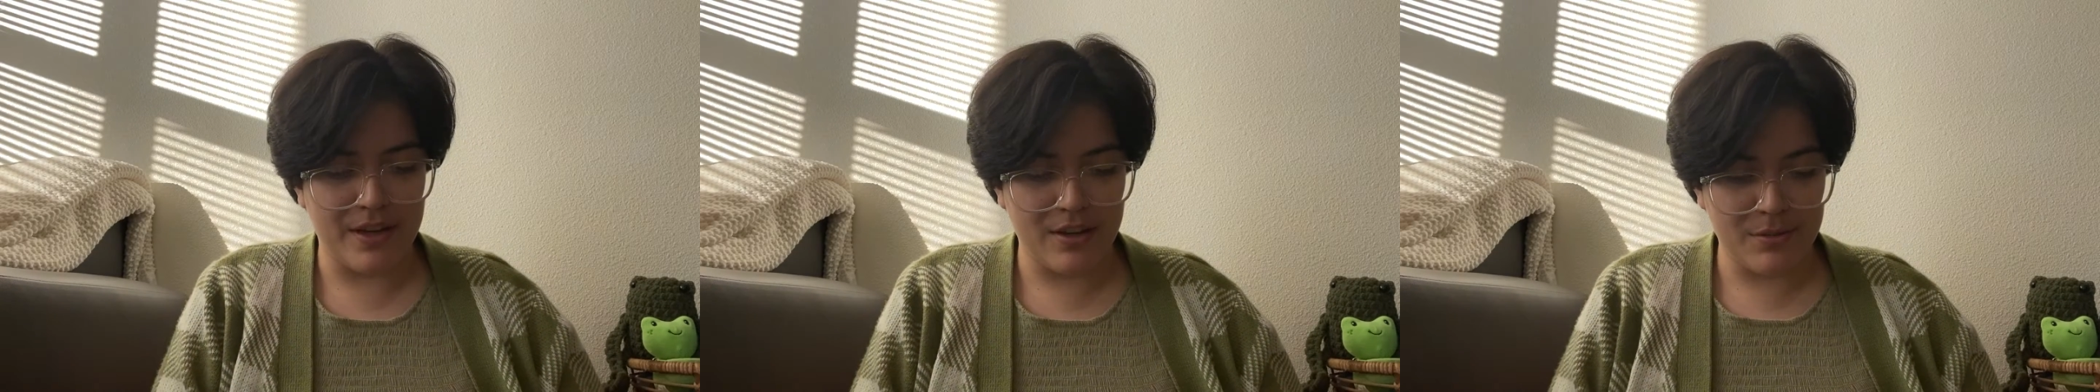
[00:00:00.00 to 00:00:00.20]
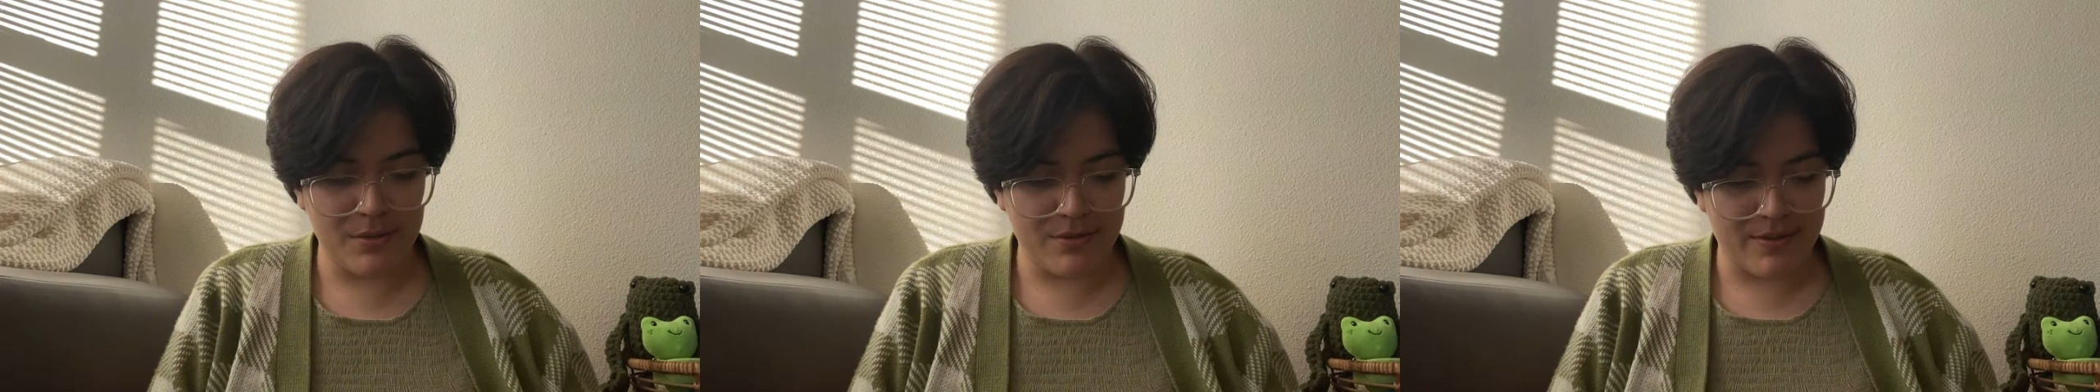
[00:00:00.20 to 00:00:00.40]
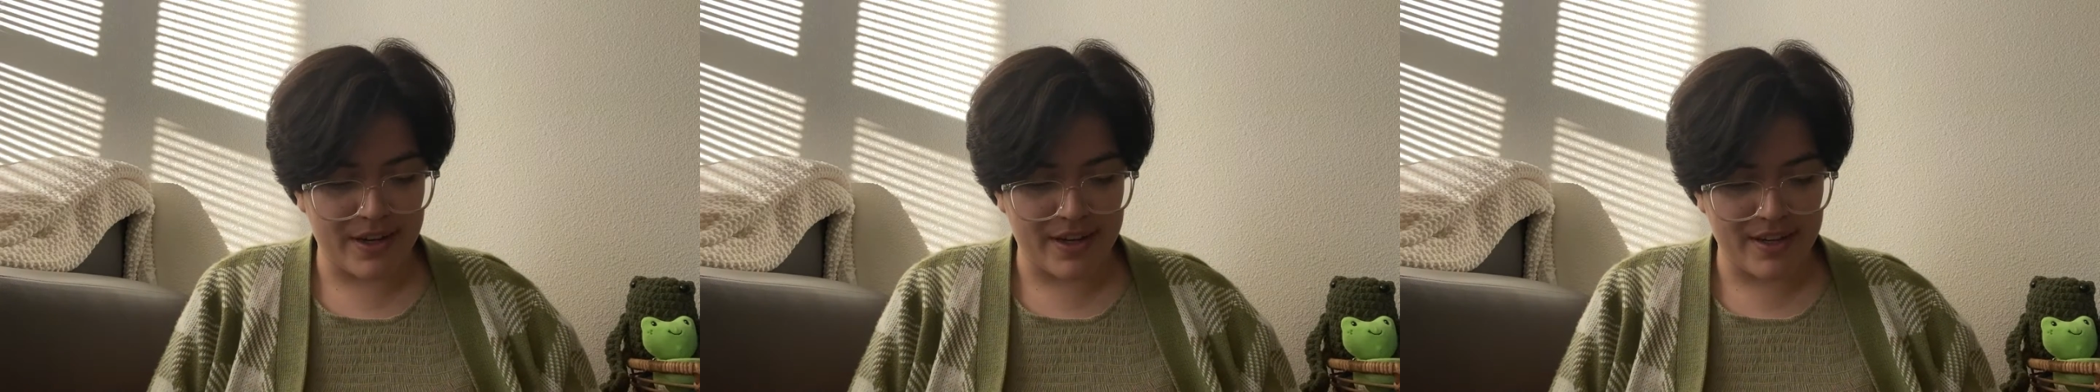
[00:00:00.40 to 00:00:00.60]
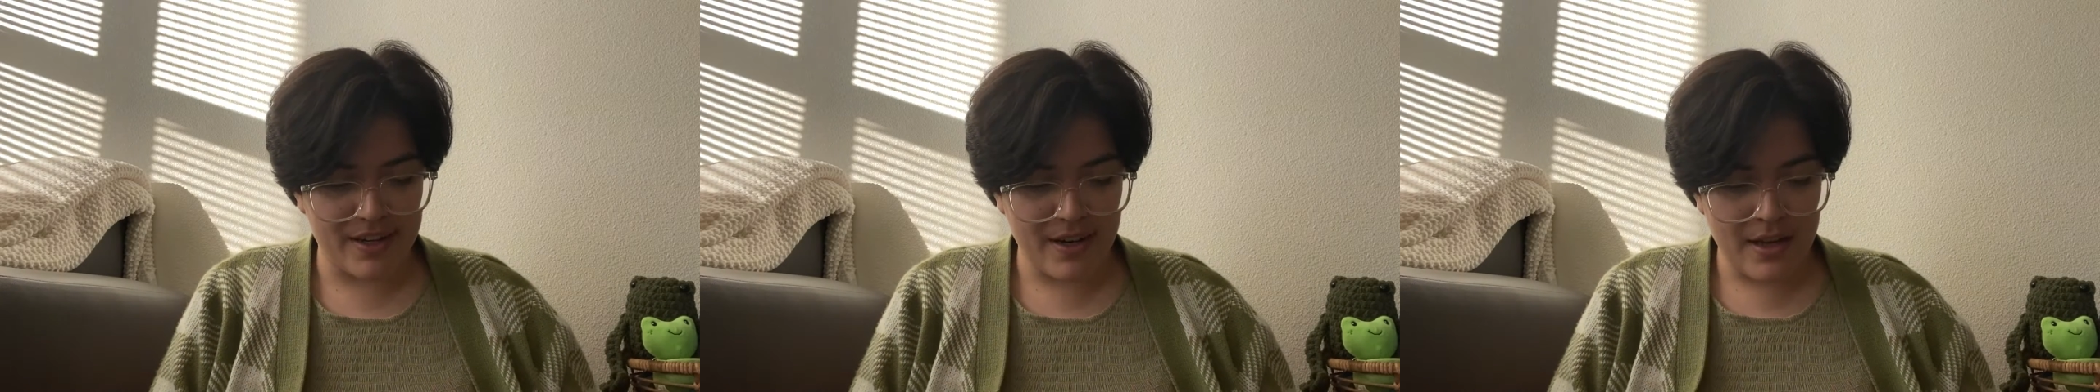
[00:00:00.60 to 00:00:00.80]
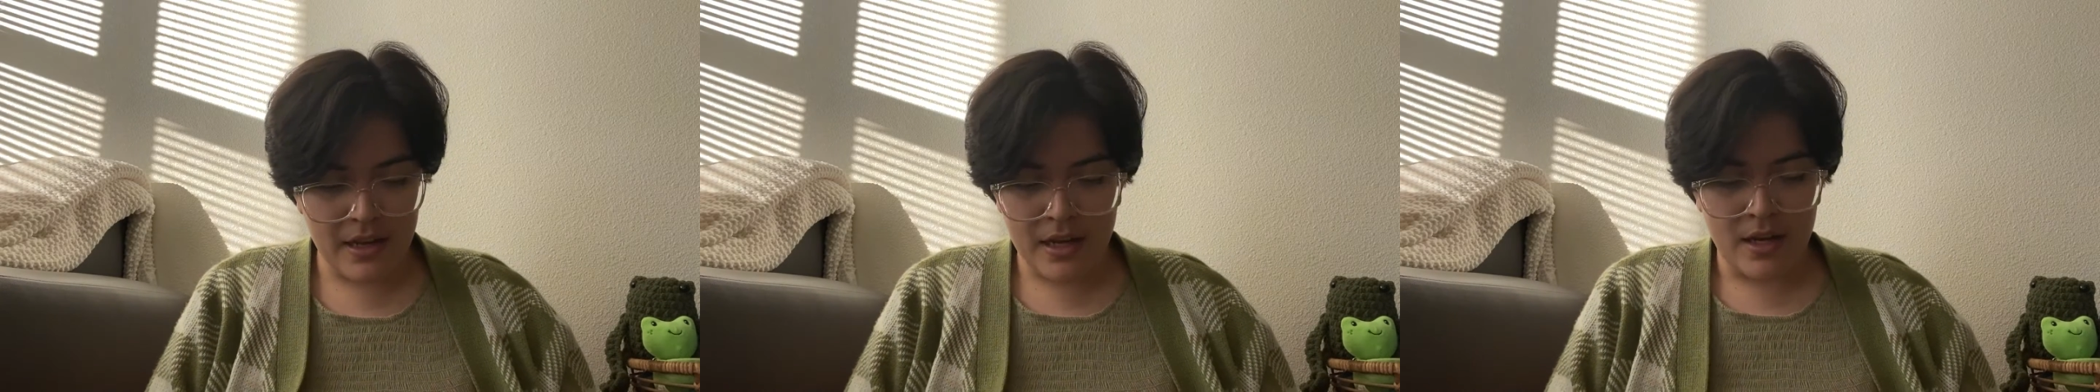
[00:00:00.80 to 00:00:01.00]
you'll be fine.
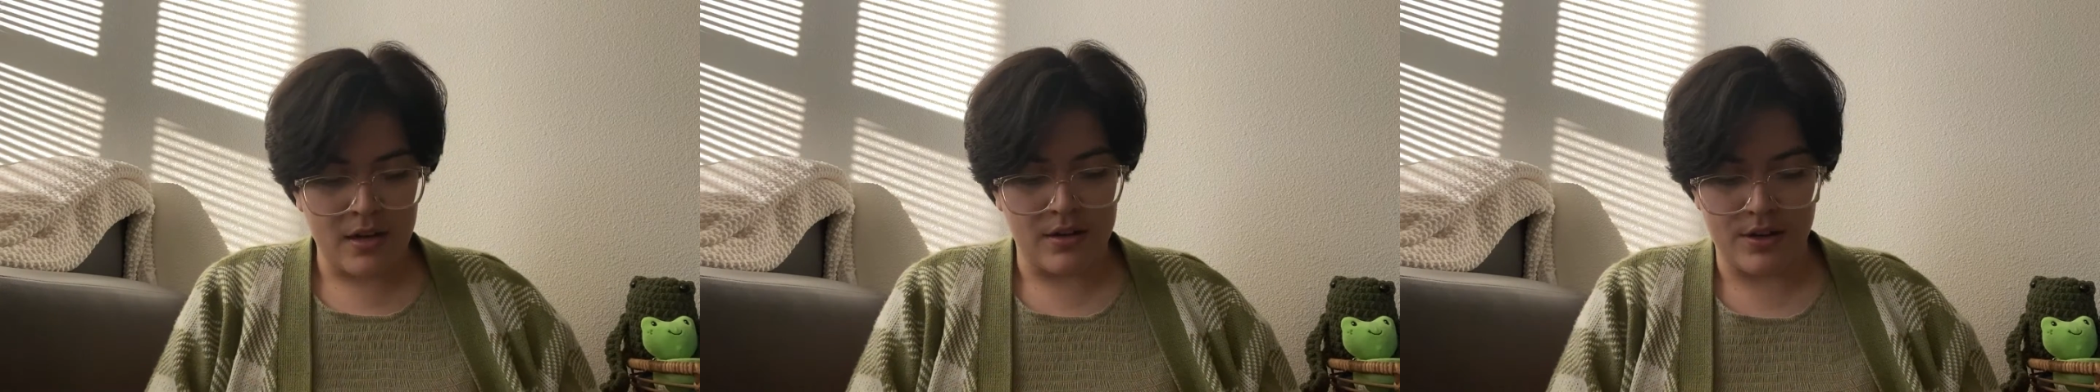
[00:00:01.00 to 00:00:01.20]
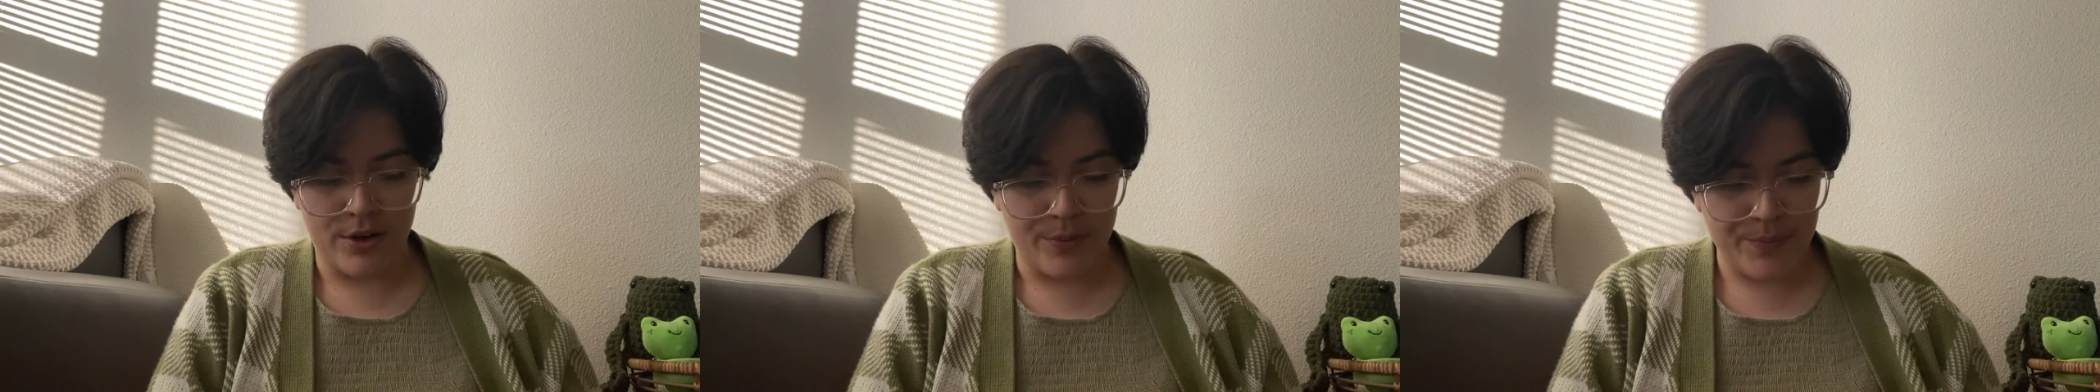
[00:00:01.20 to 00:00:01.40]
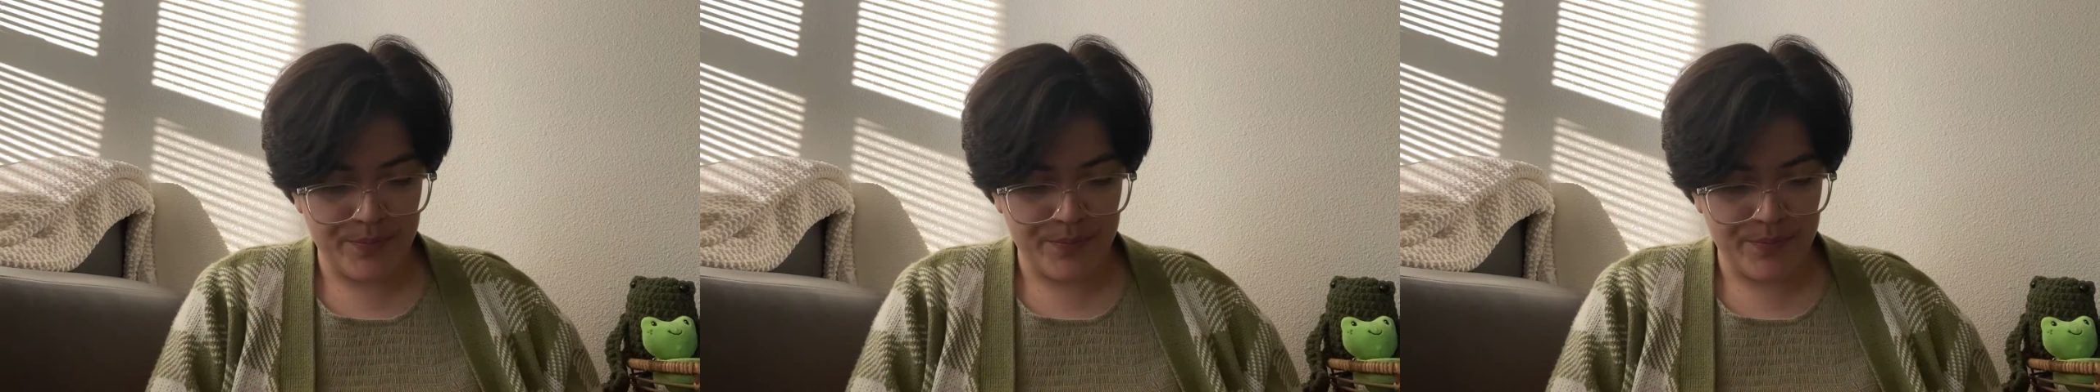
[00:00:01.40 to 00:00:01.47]
No.